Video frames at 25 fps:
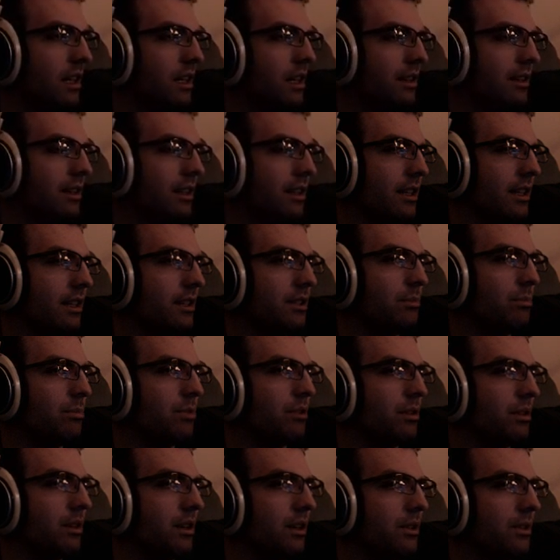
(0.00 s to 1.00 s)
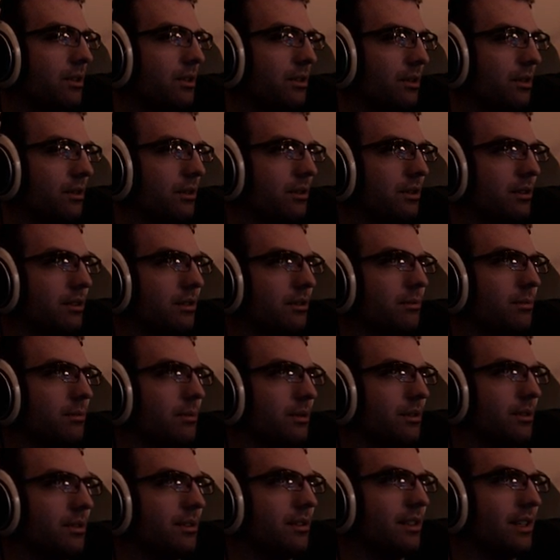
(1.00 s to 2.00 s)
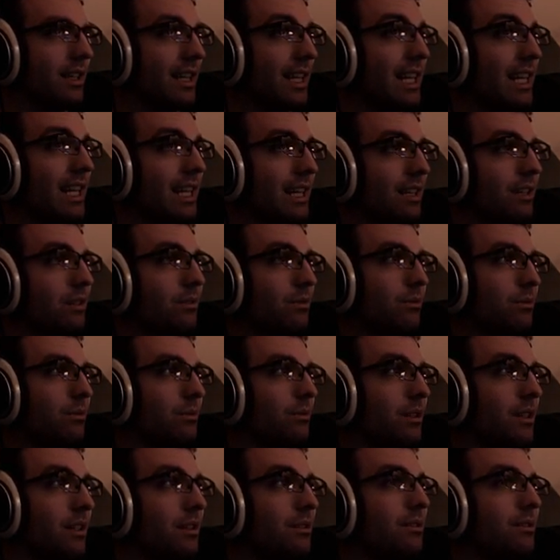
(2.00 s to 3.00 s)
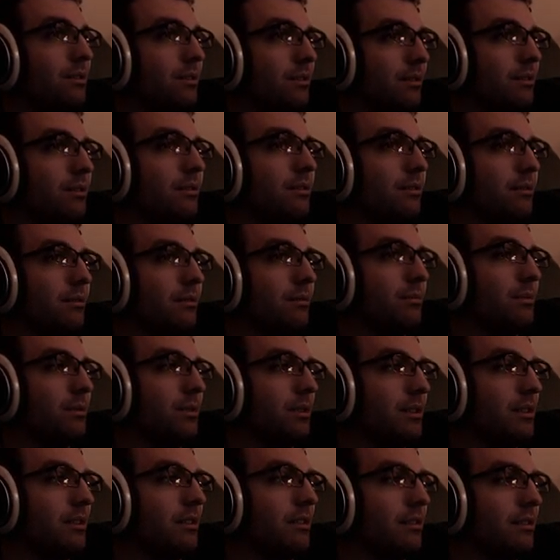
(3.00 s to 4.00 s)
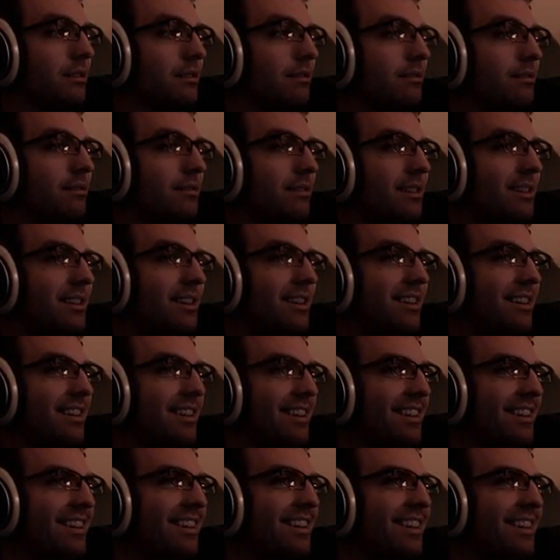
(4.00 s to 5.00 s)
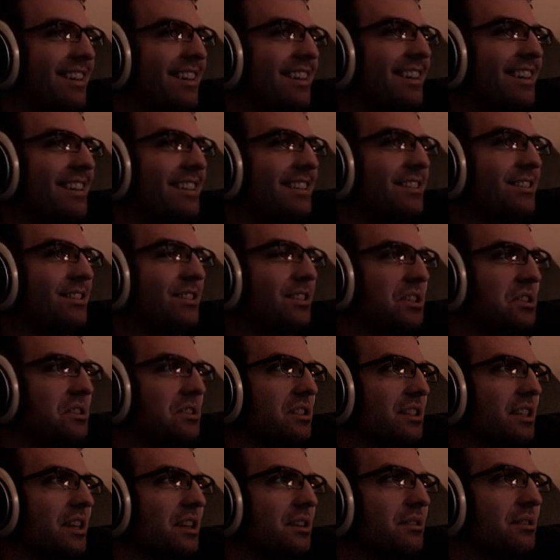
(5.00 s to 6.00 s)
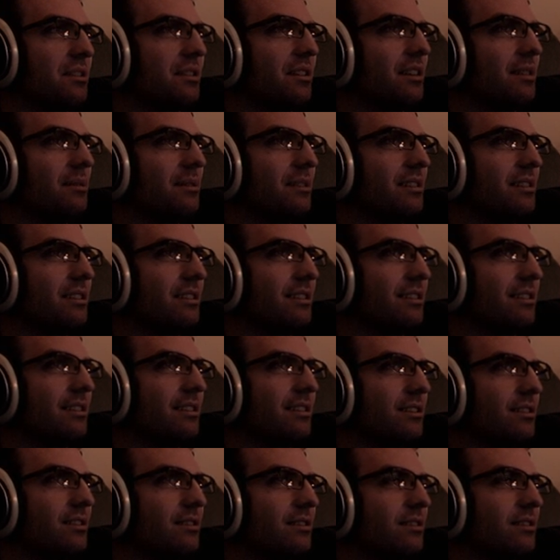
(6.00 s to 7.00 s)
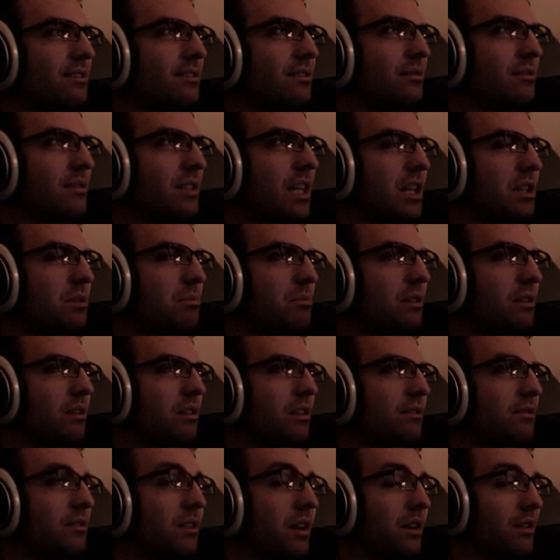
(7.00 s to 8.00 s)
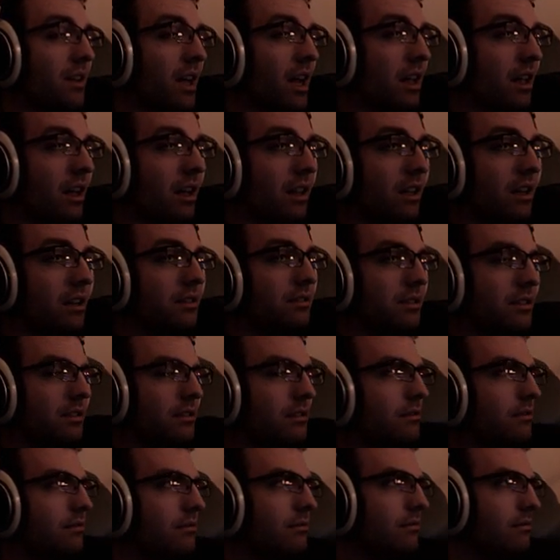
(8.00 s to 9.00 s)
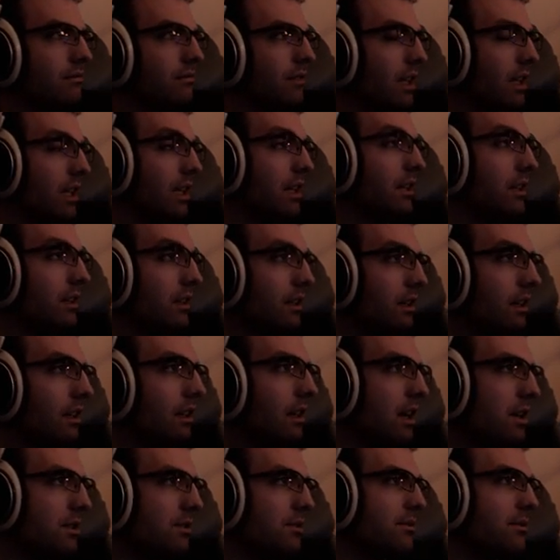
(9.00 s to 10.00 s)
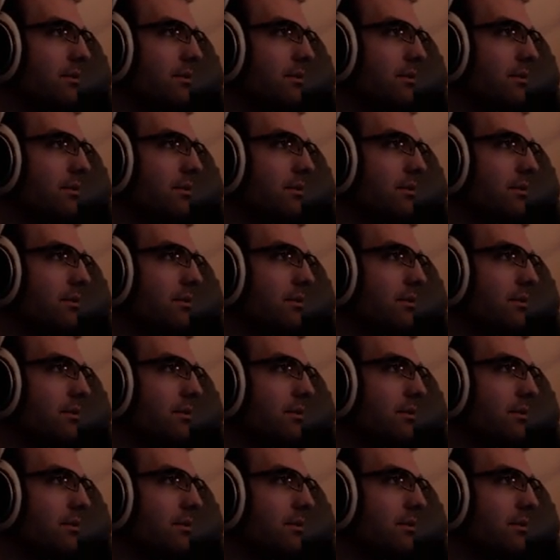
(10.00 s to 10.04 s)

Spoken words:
The last book I started was in like high school, and I still am reading it. It's the Necronomicon, the H.P. Lovecraft. I love it. I like it a lot. I